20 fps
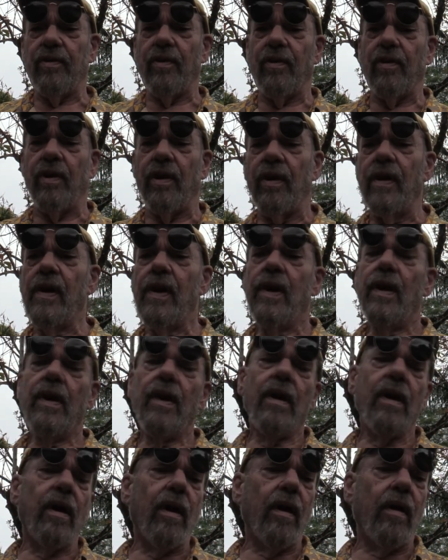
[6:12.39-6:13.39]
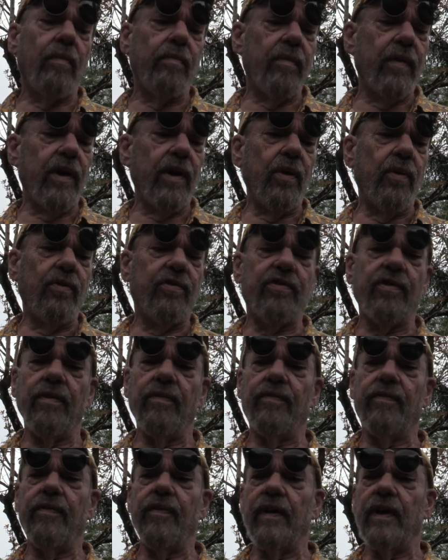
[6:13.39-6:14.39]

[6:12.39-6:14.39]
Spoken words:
or the use of